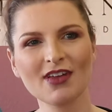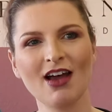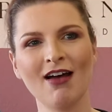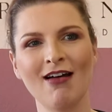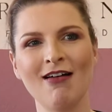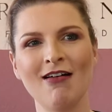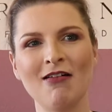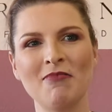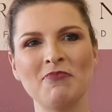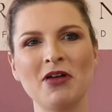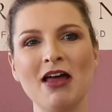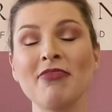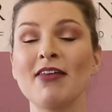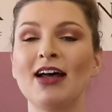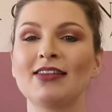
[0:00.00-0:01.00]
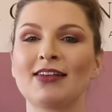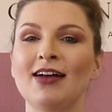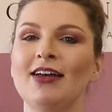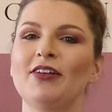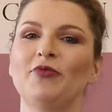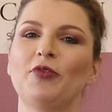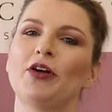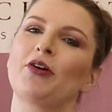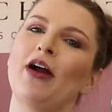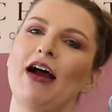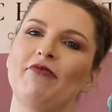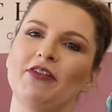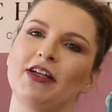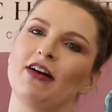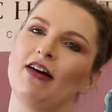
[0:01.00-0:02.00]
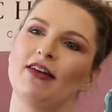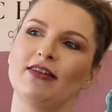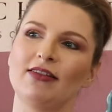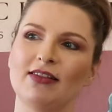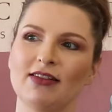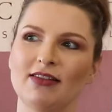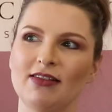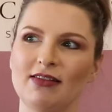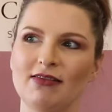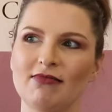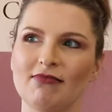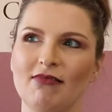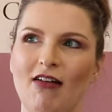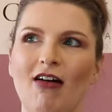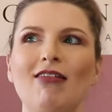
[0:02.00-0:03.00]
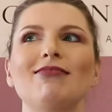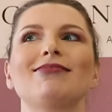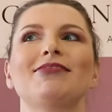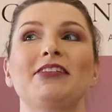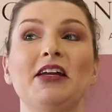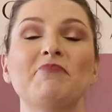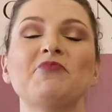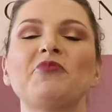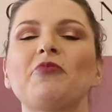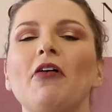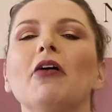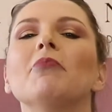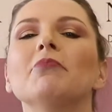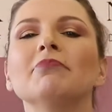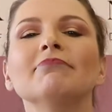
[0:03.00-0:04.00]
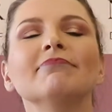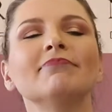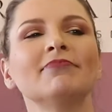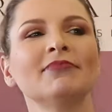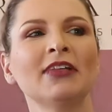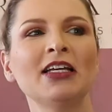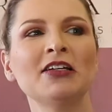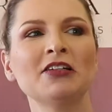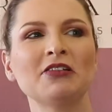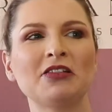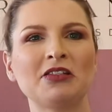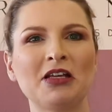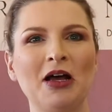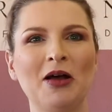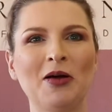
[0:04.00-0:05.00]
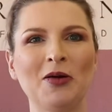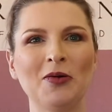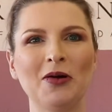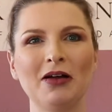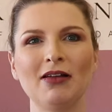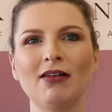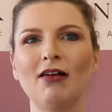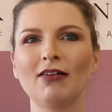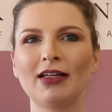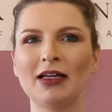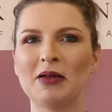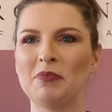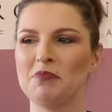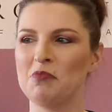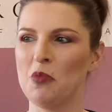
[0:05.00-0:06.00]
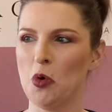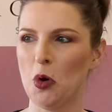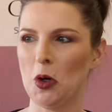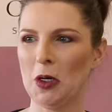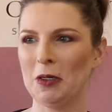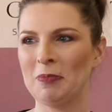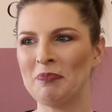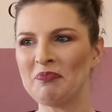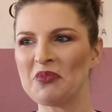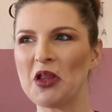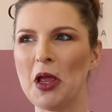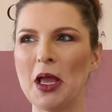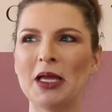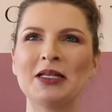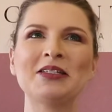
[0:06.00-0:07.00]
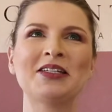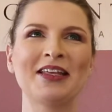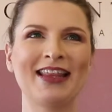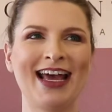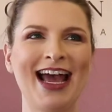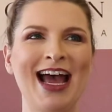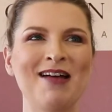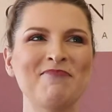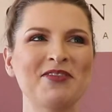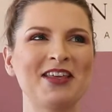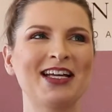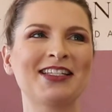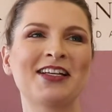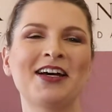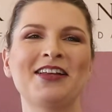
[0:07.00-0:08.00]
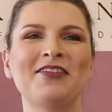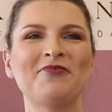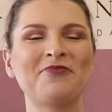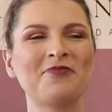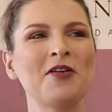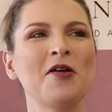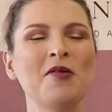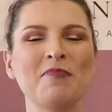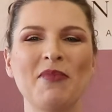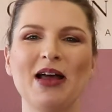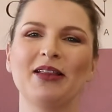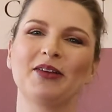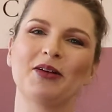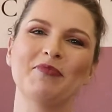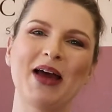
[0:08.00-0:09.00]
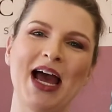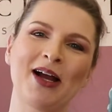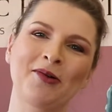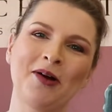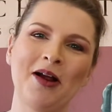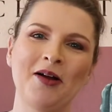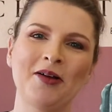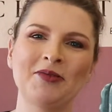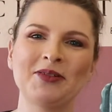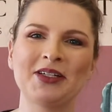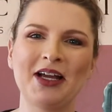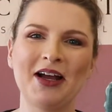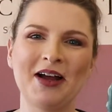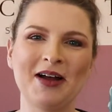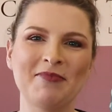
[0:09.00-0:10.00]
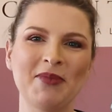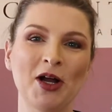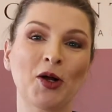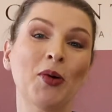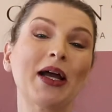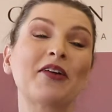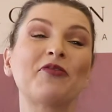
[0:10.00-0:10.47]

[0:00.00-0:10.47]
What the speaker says: And that's kind of where Crafting Goddesses all stemmed from. So, and I'll get more into that, but that's kind of my little background, a quick